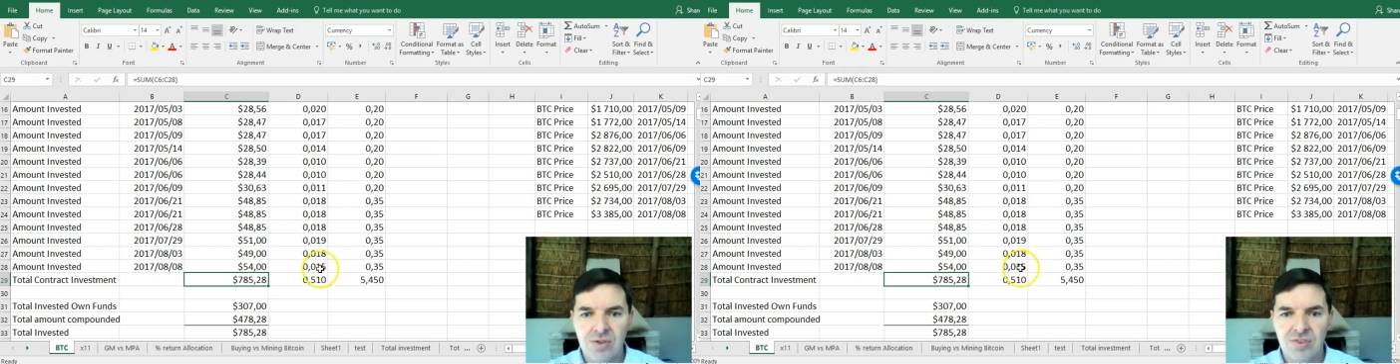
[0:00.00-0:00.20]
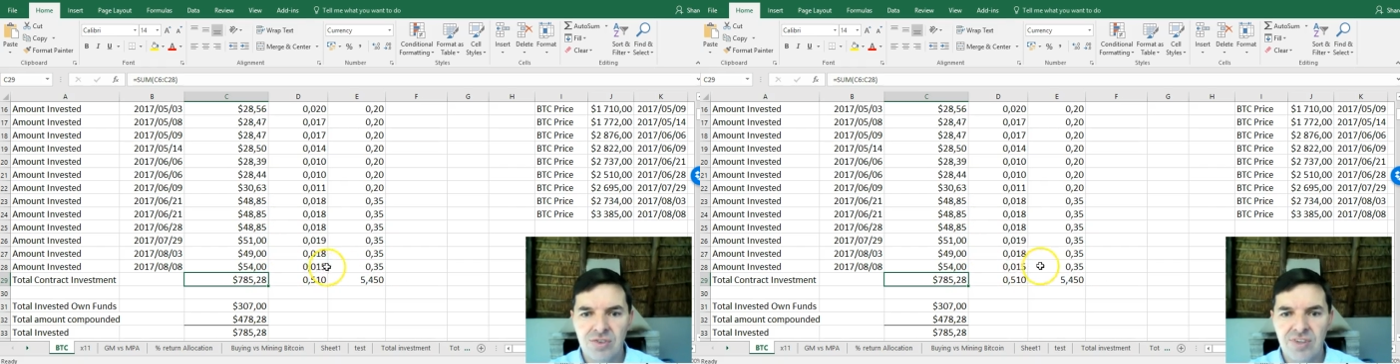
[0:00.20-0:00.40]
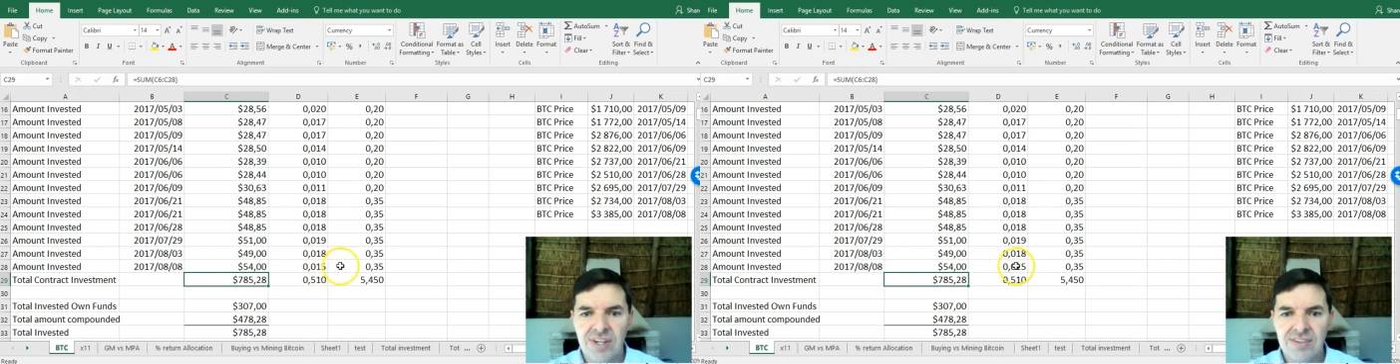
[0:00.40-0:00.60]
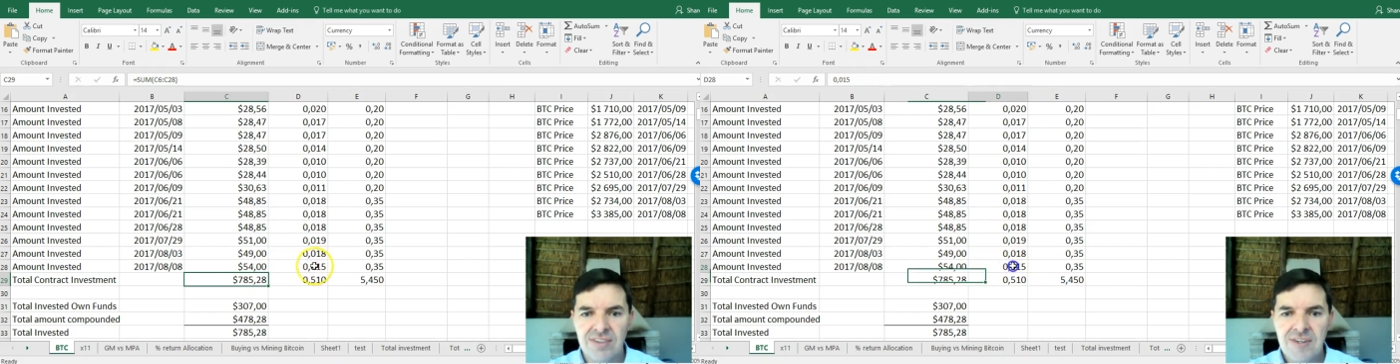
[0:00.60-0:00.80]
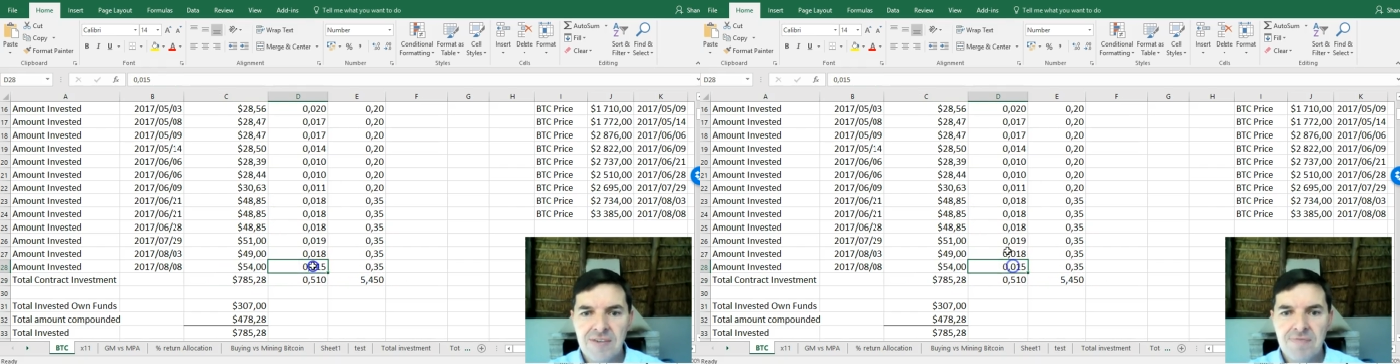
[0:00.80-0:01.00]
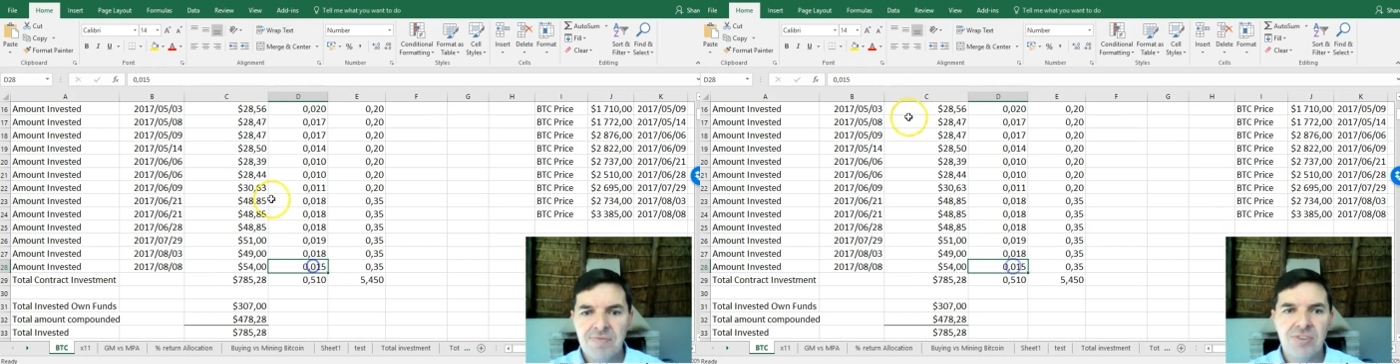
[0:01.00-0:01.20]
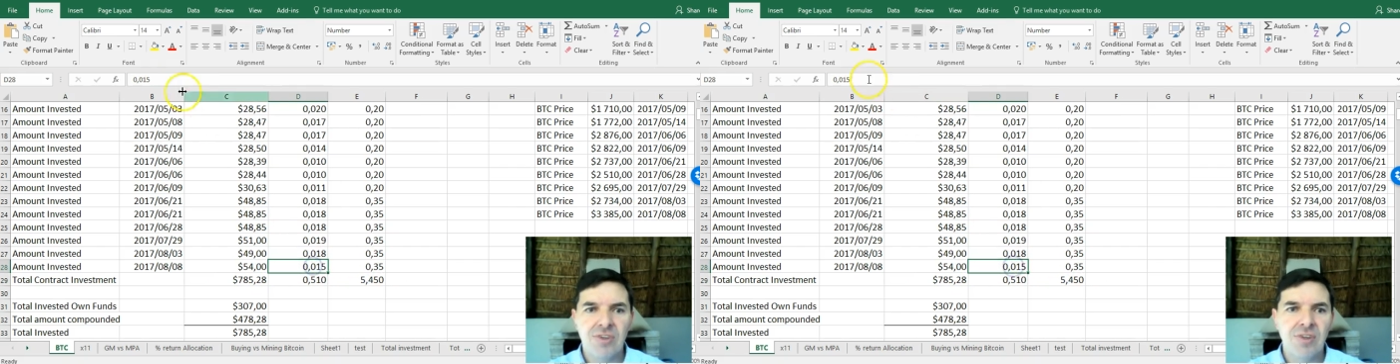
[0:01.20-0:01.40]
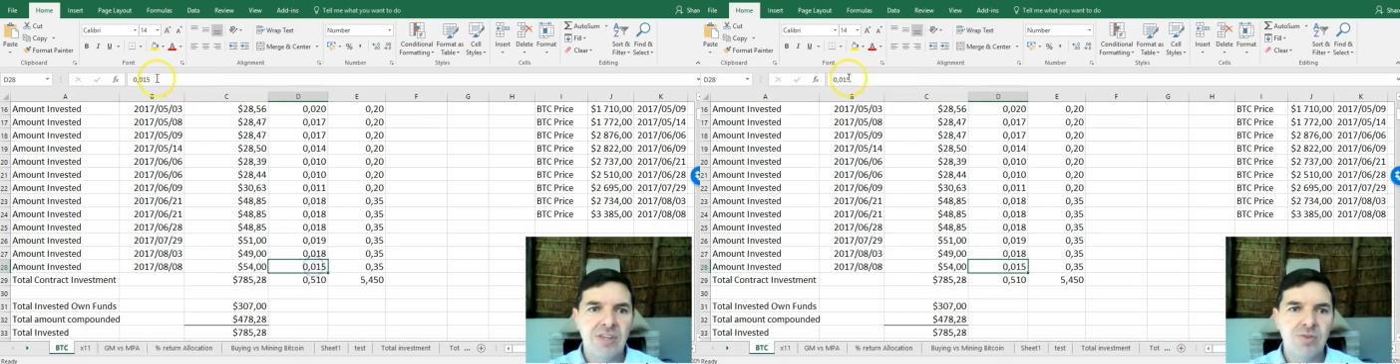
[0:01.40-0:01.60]
contract.
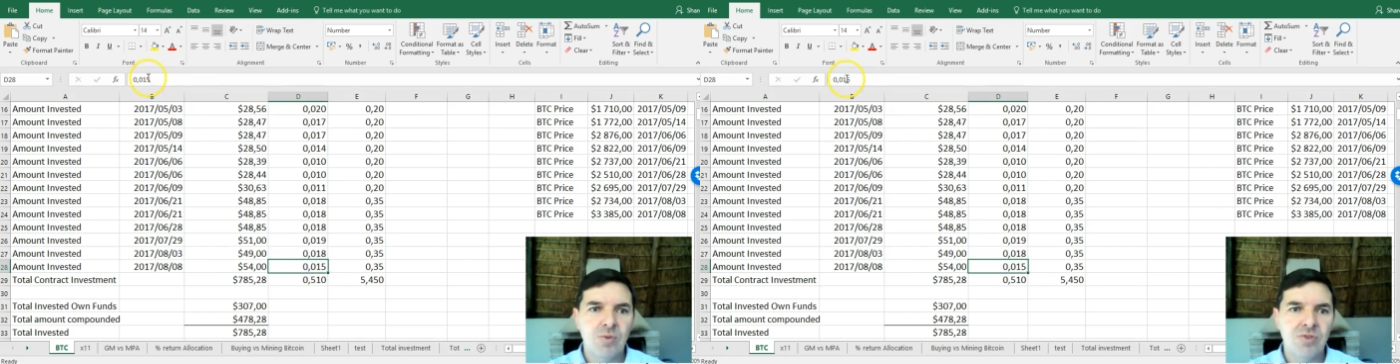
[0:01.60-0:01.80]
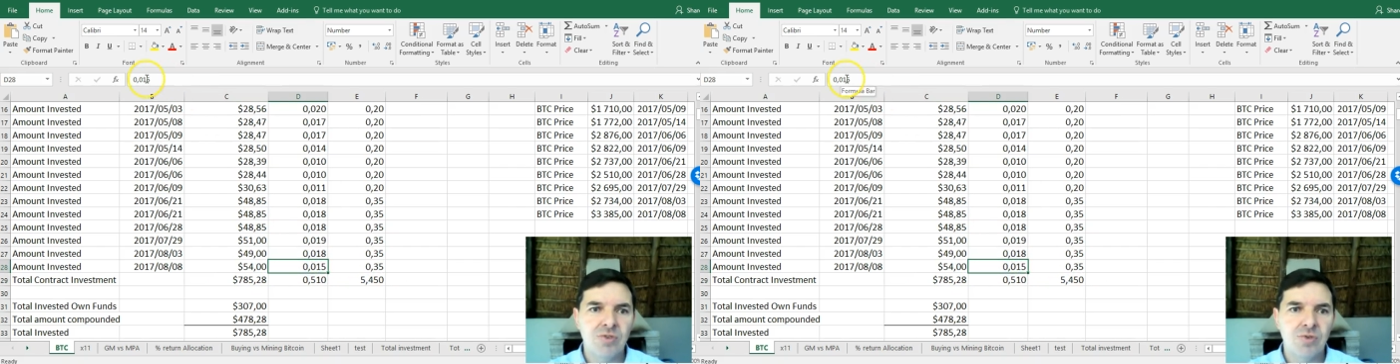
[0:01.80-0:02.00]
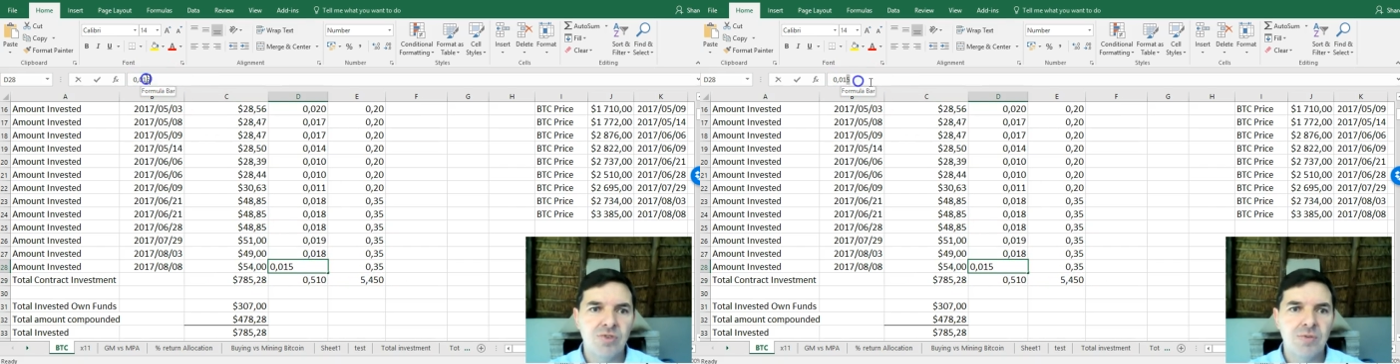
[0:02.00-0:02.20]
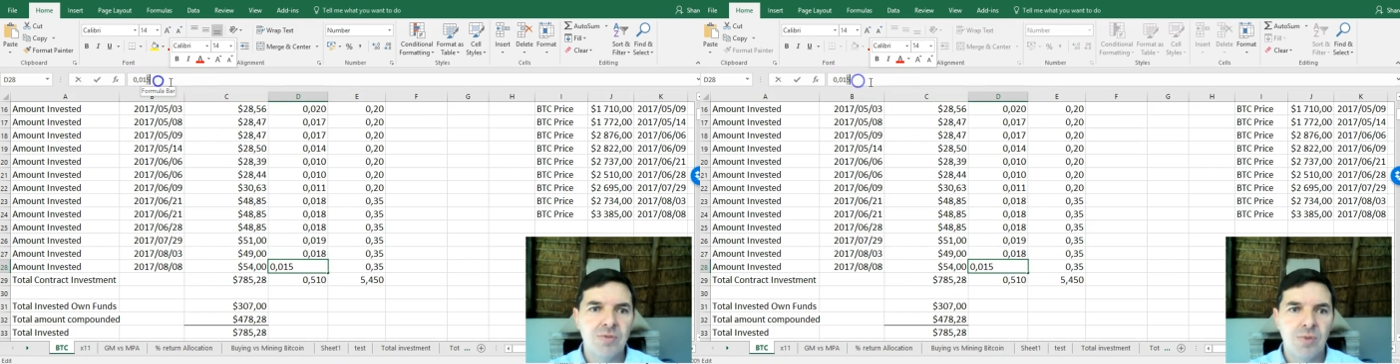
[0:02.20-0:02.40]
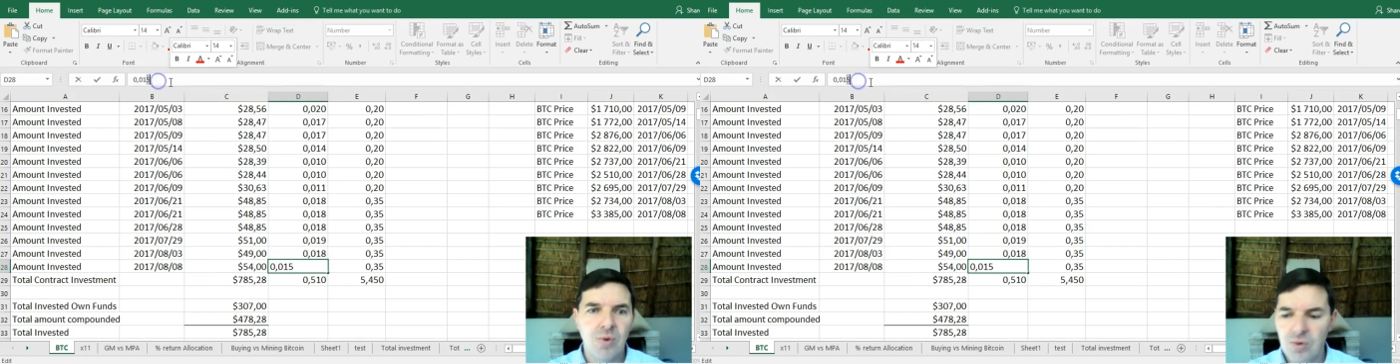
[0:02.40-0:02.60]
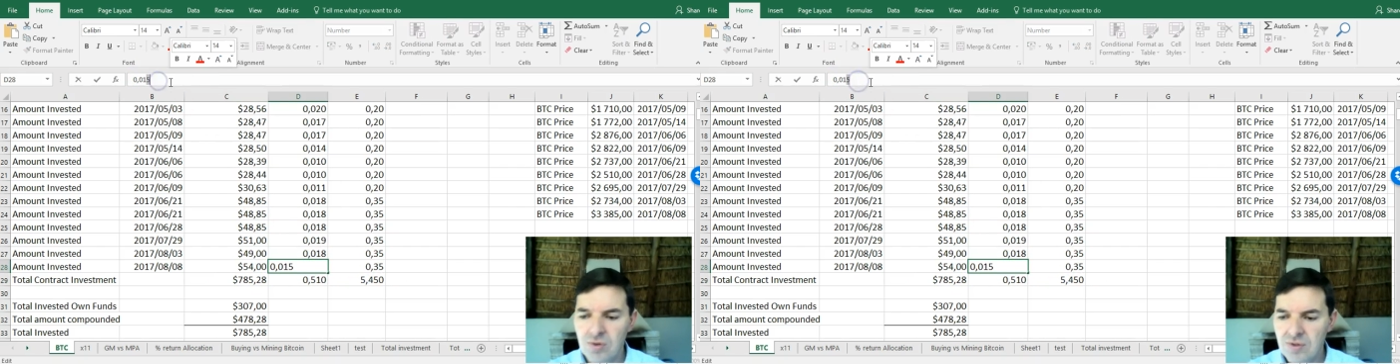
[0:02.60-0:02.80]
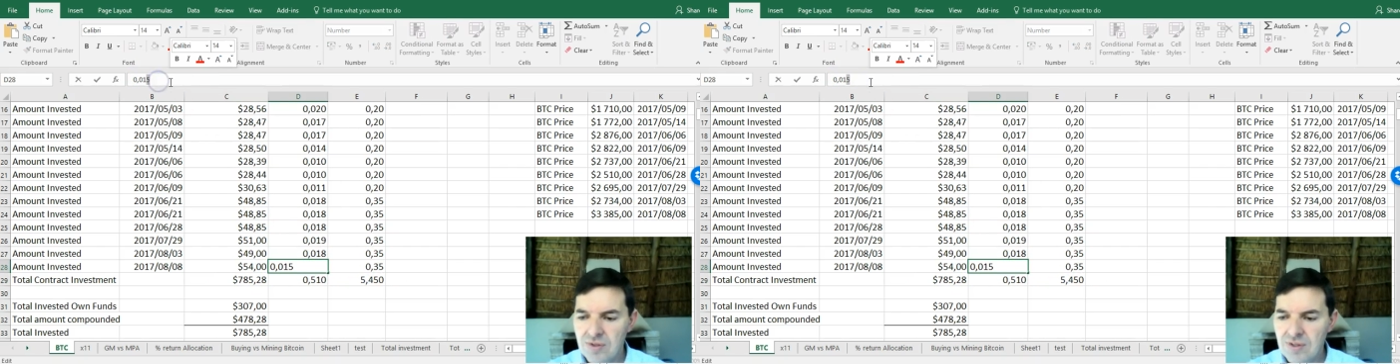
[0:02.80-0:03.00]
So that was also more.